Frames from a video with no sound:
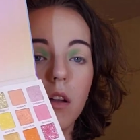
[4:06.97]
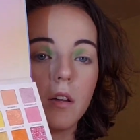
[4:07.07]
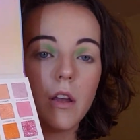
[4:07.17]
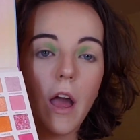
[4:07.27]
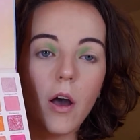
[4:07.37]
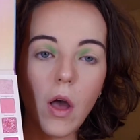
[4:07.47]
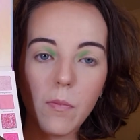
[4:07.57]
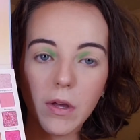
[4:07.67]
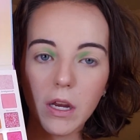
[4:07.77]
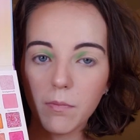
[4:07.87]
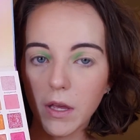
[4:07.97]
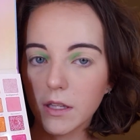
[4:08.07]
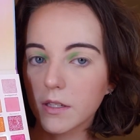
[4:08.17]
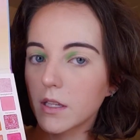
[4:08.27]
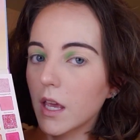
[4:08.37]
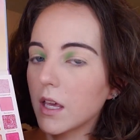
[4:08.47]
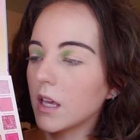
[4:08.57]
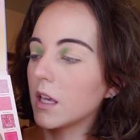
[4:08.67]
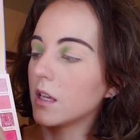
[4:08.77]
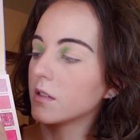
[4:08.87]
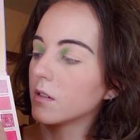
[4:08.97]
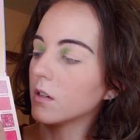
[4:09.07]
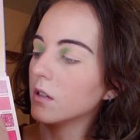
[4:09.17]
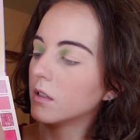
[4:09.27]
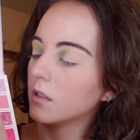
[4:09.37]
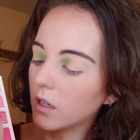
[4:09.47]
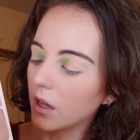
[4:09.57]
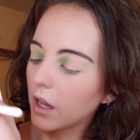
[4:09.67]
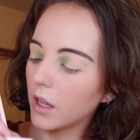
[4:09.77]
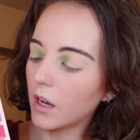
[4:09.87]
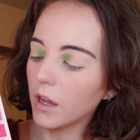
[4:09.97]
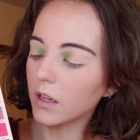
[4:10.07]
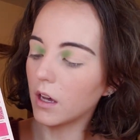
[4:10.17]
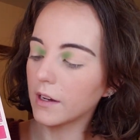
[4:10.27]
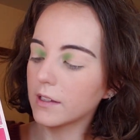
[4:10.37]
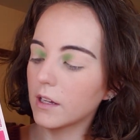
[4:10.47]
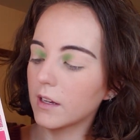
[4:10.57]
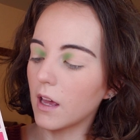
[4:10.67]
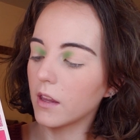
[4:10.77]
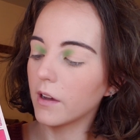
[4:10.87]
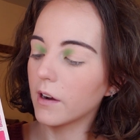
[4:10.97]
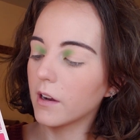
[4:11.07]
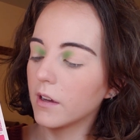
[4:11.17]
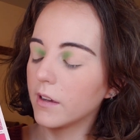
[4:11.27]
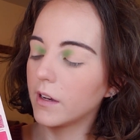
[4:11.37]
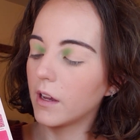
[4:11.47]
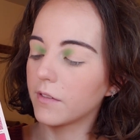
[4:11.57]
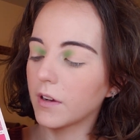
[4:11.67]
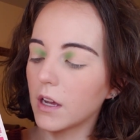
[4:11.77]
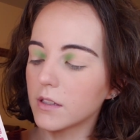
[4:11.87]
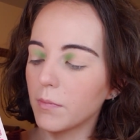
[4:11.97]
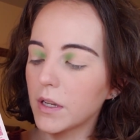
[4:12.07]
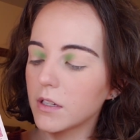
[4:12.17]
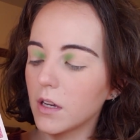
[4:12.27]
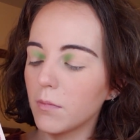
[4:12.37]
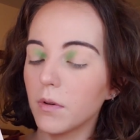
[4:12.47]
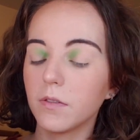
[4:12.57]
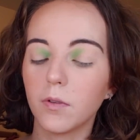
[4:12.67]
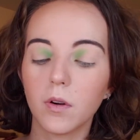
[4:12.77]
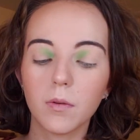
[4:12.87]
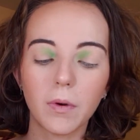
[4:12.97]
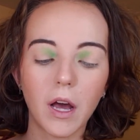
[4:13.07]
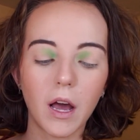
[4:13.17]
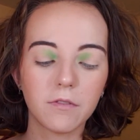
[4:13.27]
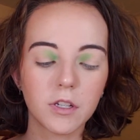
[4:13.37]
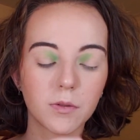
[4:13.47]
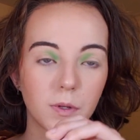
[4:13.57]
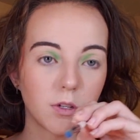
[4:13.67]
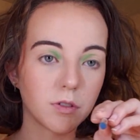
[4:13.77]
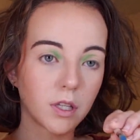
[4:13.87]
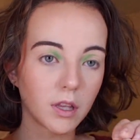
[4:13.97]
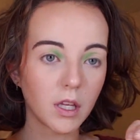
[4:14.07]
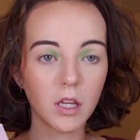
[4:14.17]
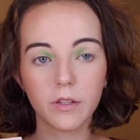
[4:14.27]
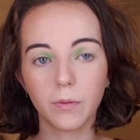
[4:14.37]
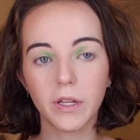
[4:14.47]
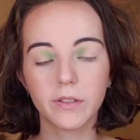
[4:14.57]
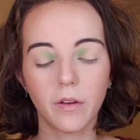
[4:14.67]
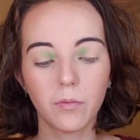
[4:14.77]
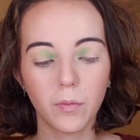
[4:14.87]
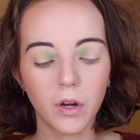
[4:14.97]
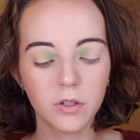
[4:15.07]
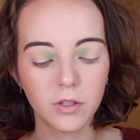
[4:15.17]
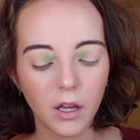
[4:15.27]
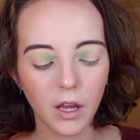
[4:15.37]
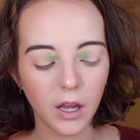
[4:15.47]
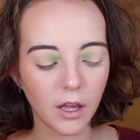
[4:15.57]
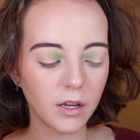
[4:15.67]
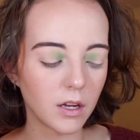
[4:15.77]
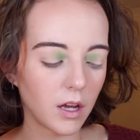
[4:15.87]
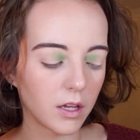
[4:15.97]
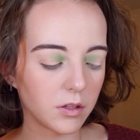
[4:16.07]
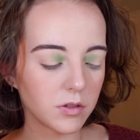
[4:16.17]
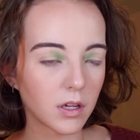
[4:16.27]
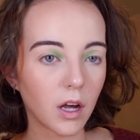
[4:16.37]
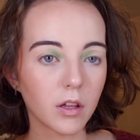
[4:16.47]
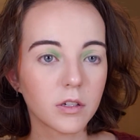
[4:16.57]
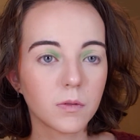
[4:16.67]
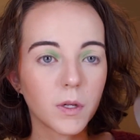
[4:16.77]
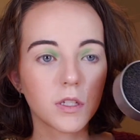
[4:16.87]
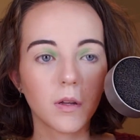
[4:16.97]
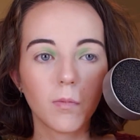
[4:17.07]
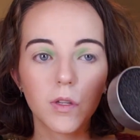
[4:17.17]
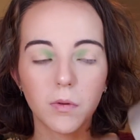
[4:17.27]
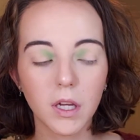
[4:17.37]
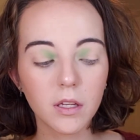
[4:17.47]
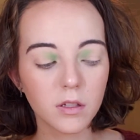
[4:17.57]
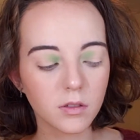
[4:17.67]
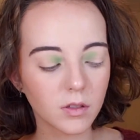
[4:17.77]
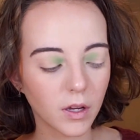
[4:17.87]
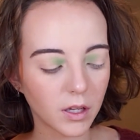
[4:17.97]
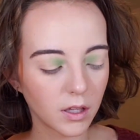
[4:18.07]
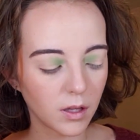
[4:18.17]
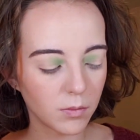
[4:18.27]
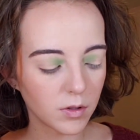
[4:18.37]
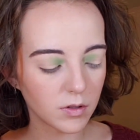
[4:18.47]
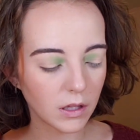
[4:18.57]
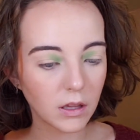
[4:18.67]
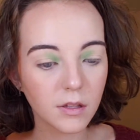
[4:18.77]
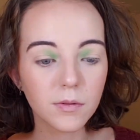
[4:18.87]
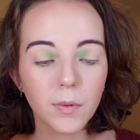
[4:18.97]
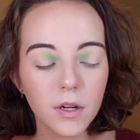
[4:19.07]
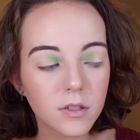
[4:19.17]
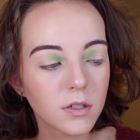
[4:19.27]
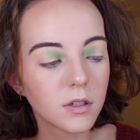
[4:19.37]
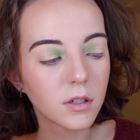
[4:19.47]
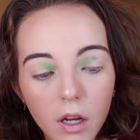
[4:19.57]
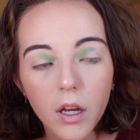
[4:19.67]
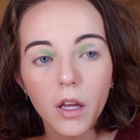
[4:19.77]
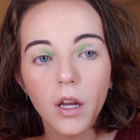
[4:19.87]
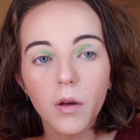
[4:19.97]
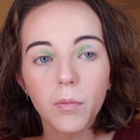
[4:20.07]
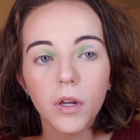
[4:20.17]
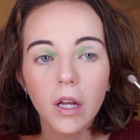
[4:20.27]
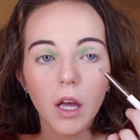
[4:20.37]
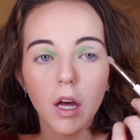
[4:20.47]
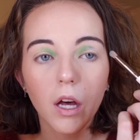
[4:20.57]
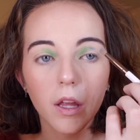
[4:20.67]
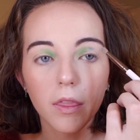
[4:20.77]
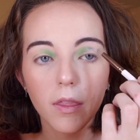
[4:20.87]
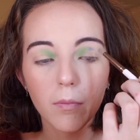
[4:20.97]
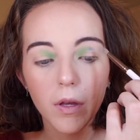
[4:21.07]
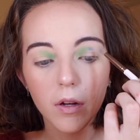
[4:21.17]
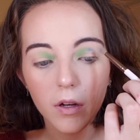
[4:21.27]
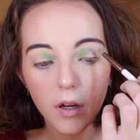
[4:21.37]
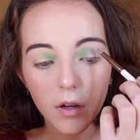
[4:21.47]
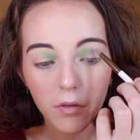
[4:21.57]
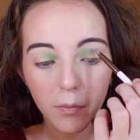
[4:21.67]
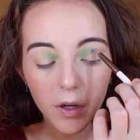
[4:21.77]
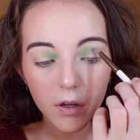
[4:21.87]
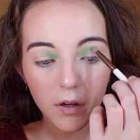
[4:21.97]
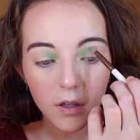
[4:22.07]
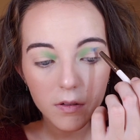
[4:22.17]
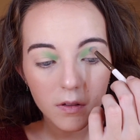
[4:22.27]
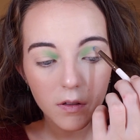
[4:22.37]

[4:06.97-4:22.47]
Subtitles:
Now I'm gonna mix Take It Easel and Iconic together. And I forgot to mention it before, but I've just been using the E27 brush. And I use a color switch in between, so I can keep using this brush. And I'm putting it on the middle of my crease.